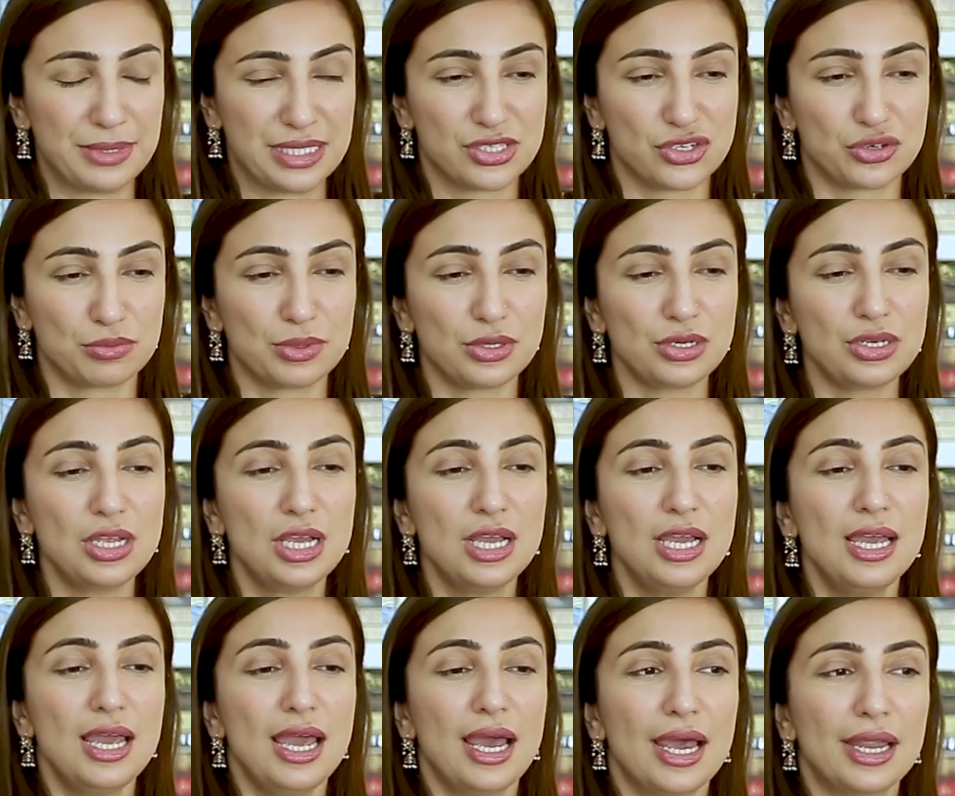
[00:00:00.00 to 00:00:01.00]
miserable,
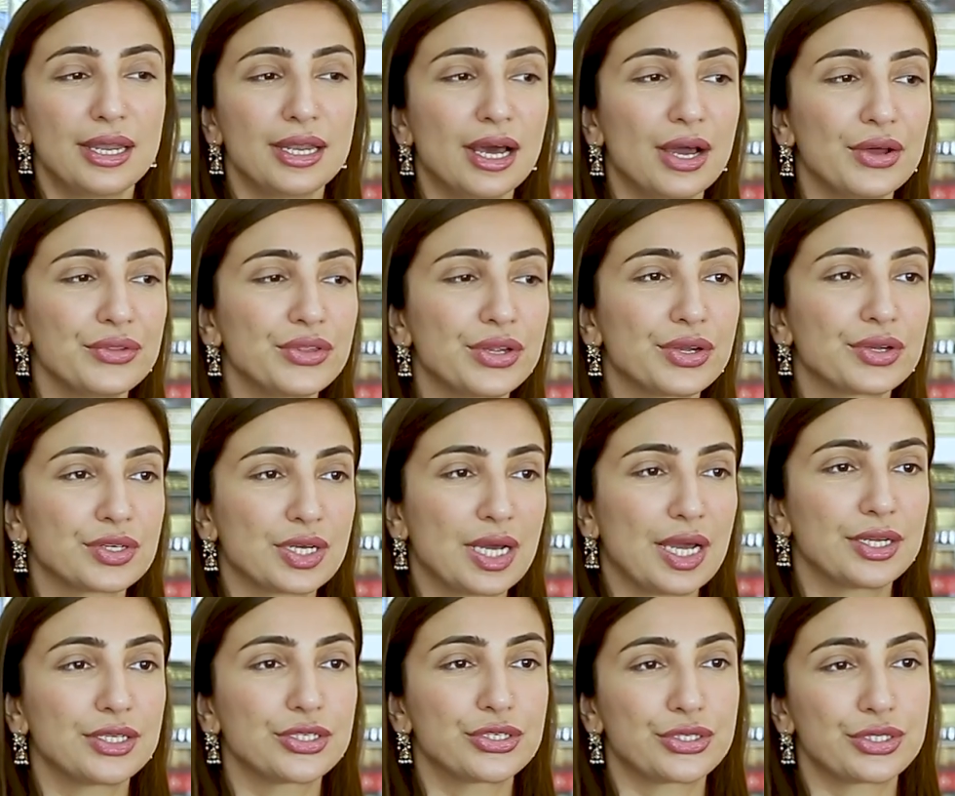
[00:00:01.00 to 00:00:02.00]
and now they're
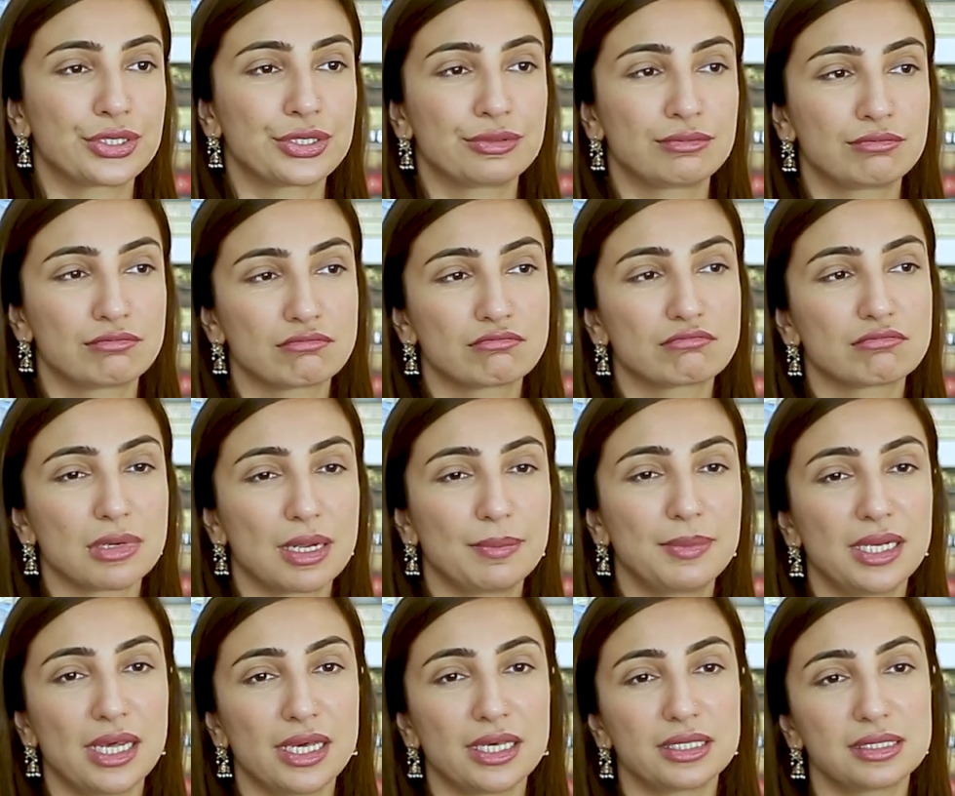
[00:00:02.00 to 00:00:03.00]

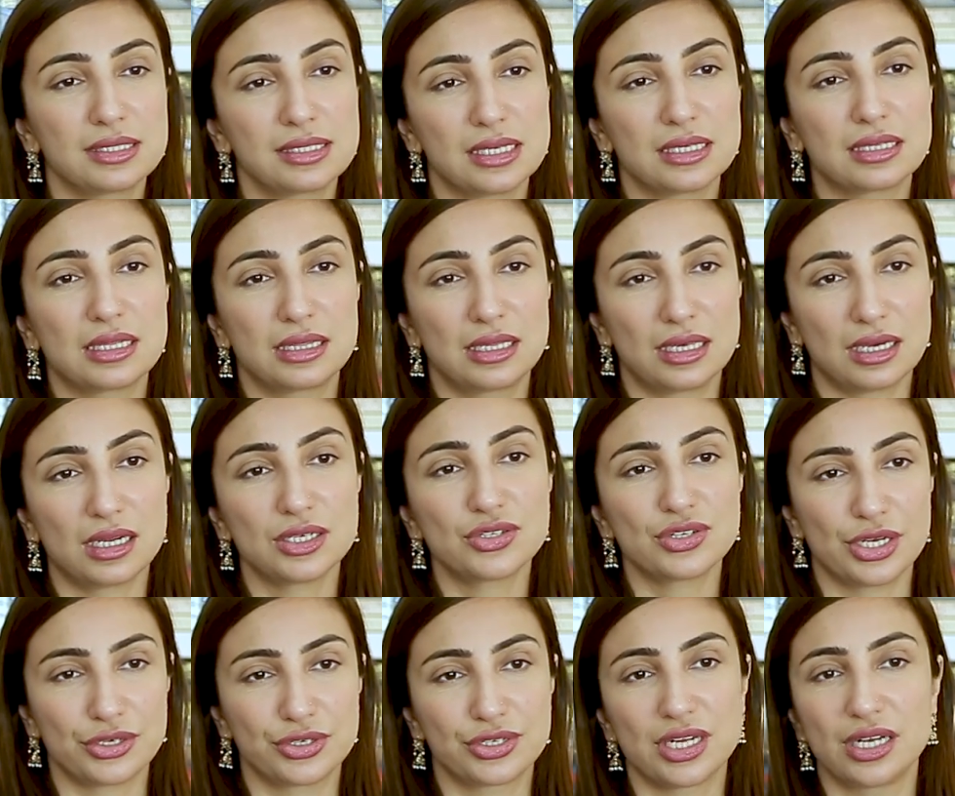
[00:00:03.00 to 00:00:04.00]
I can say that they are
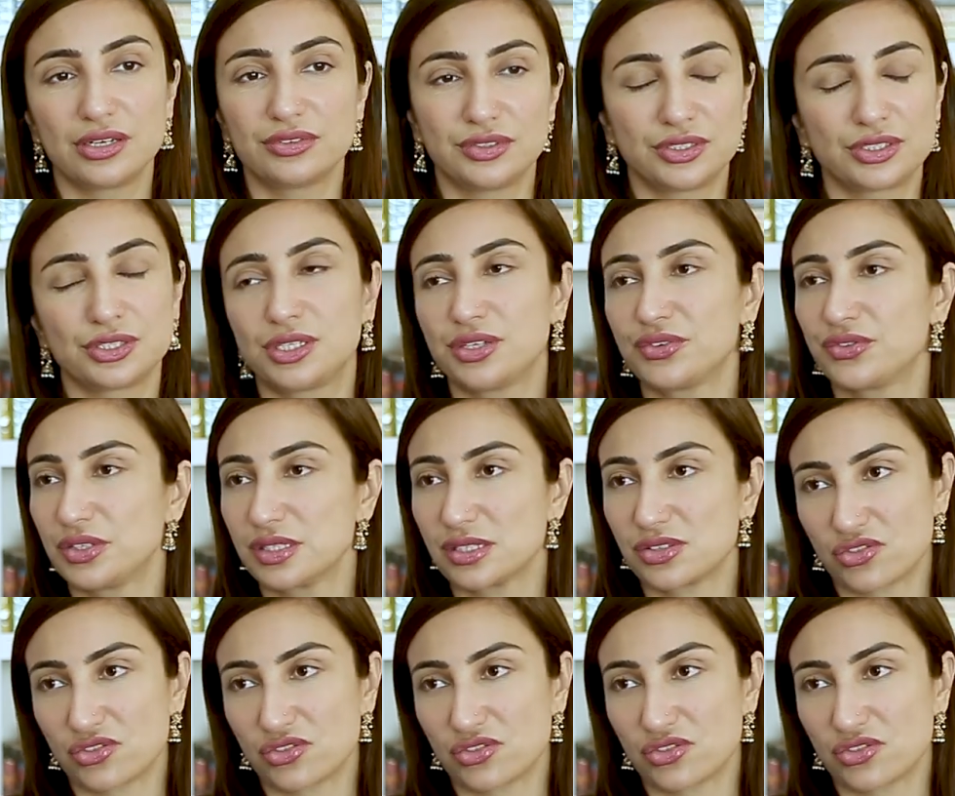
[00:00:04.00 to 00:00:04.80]
trying to delve into different